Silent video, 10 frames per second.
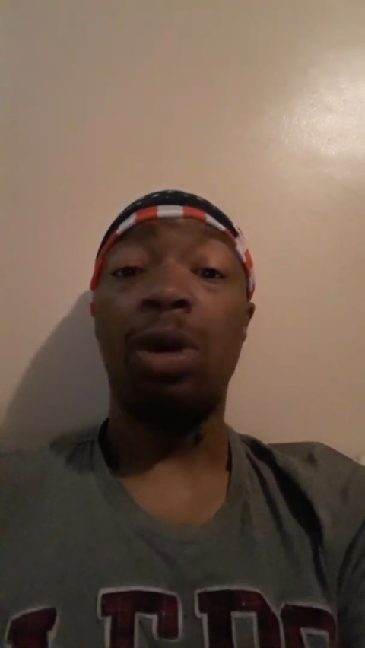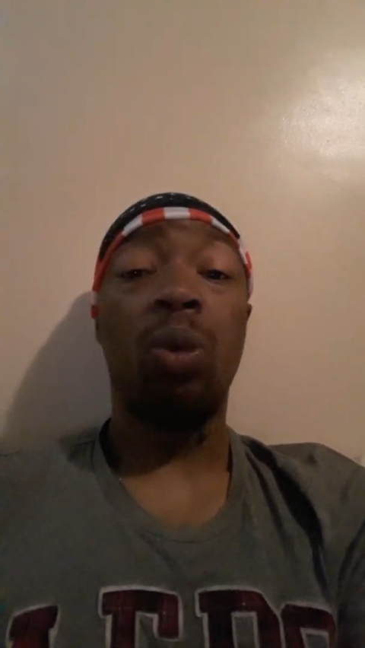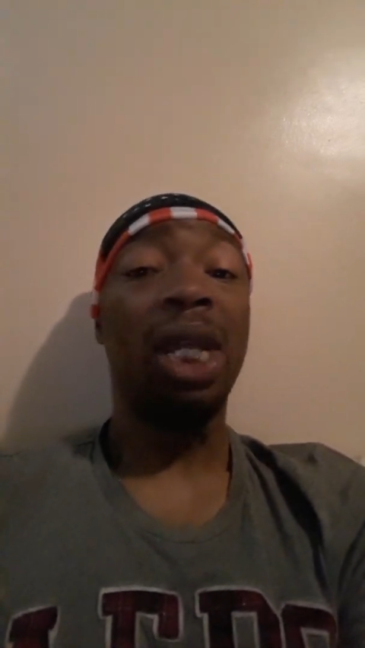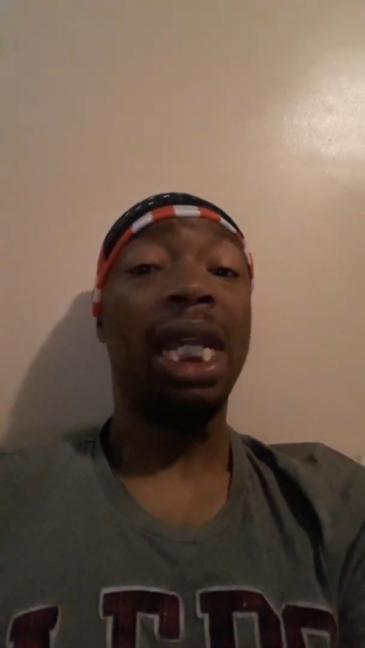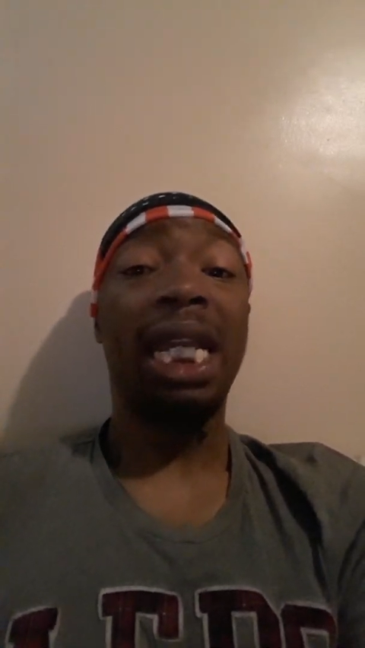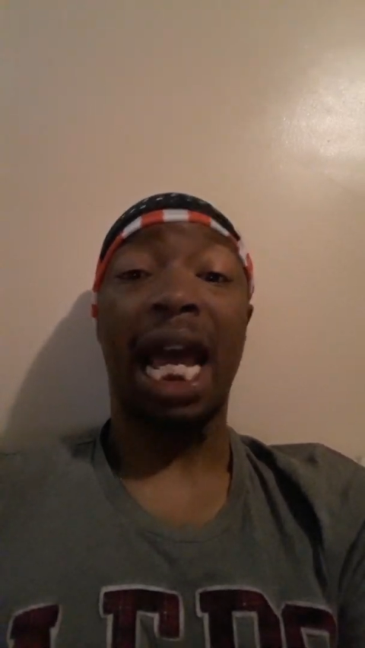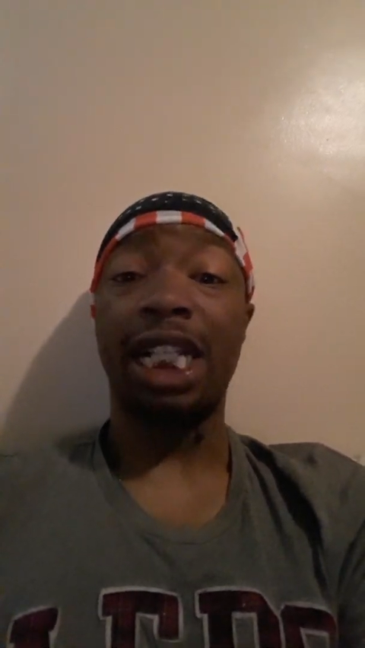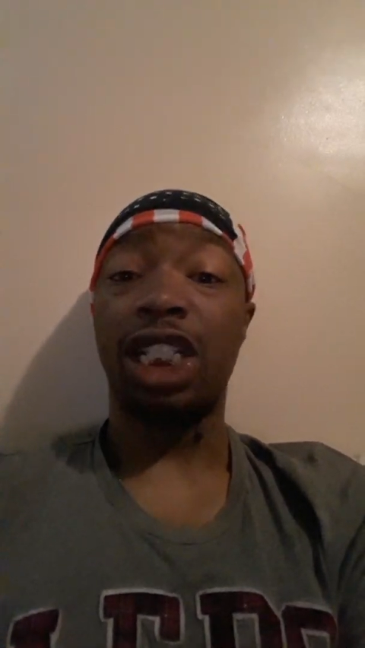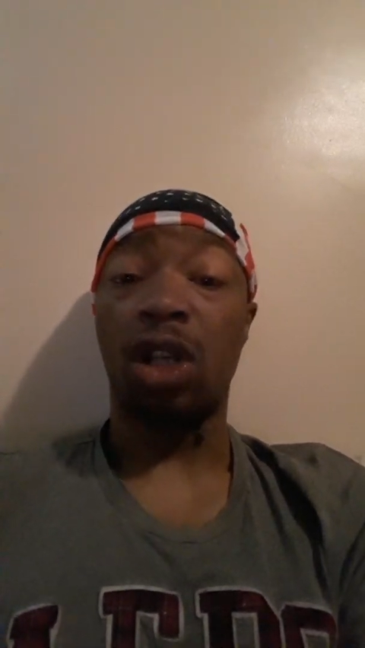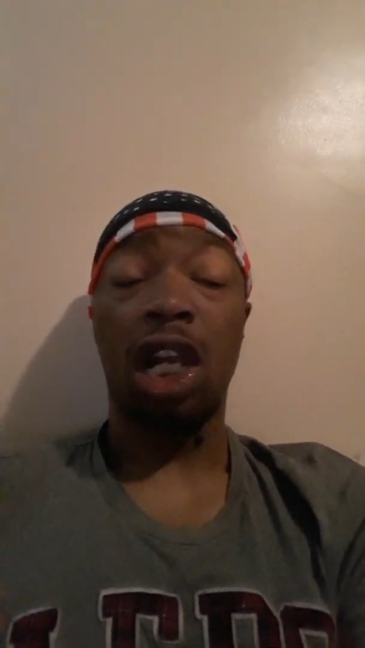we got to
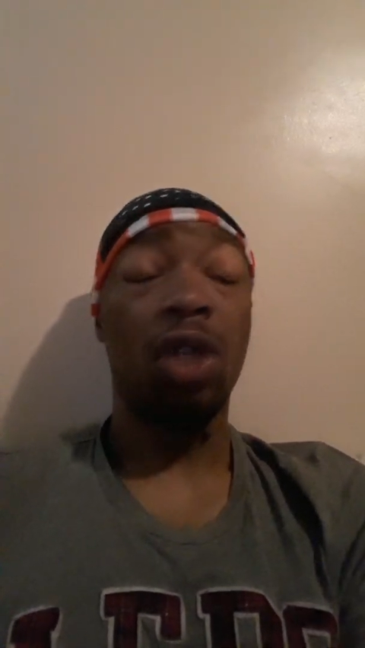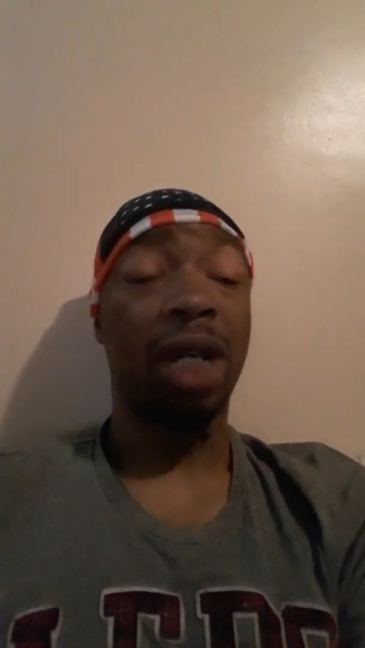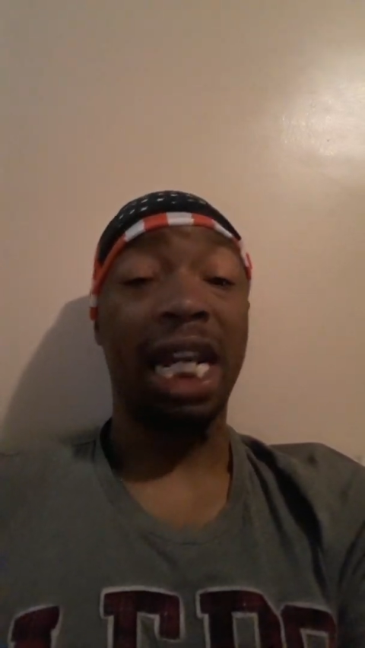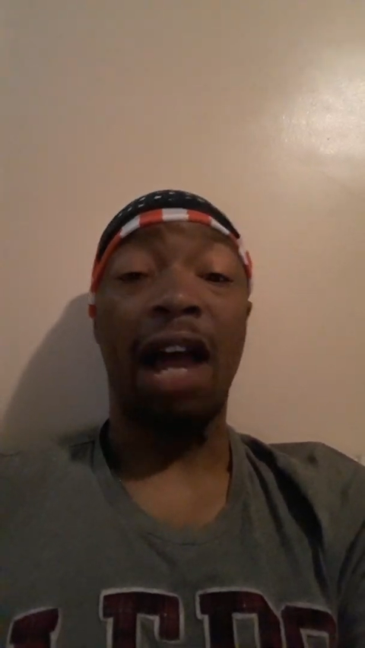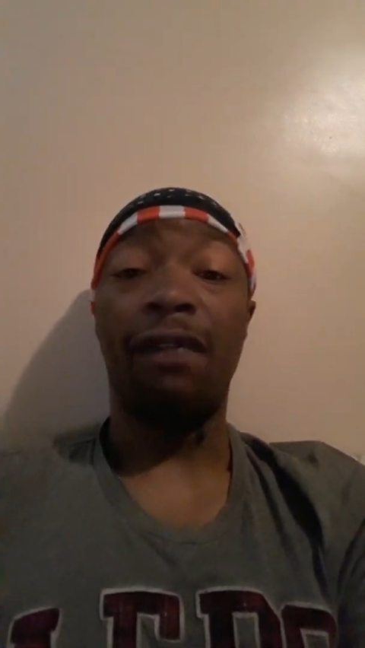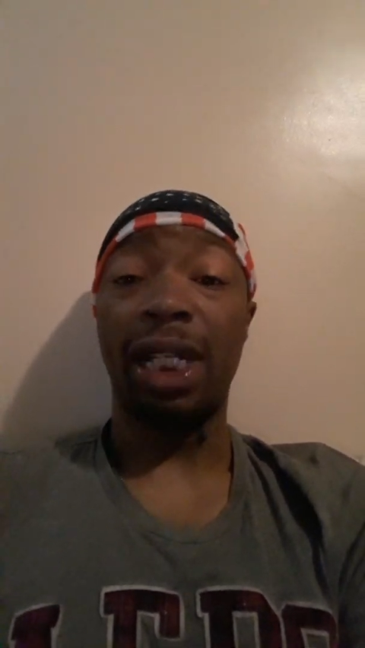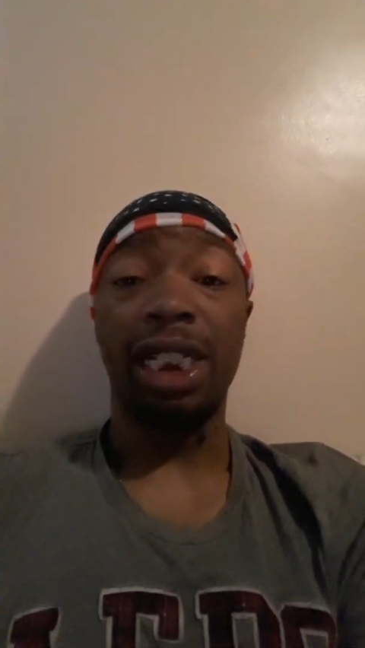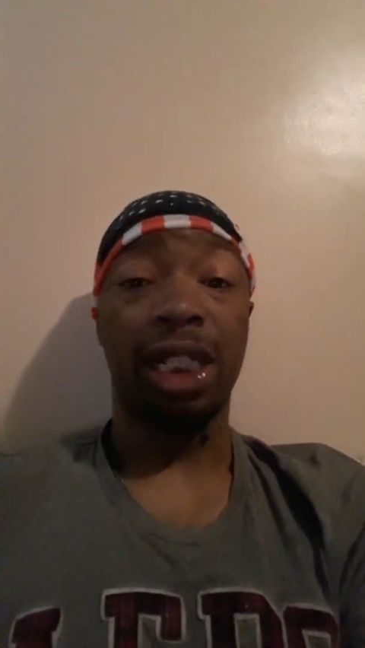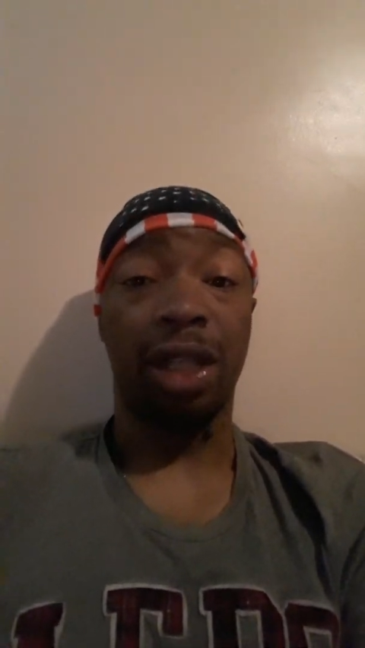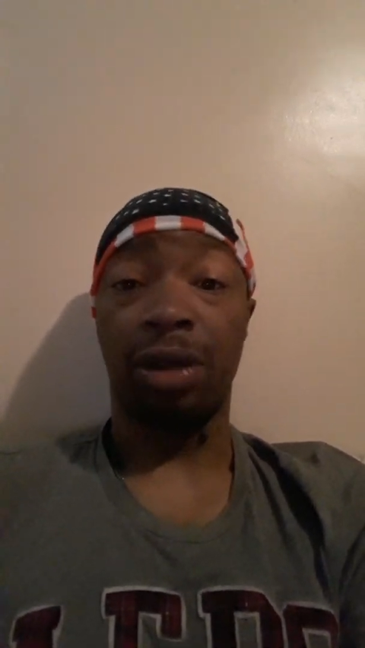start looking out for each other.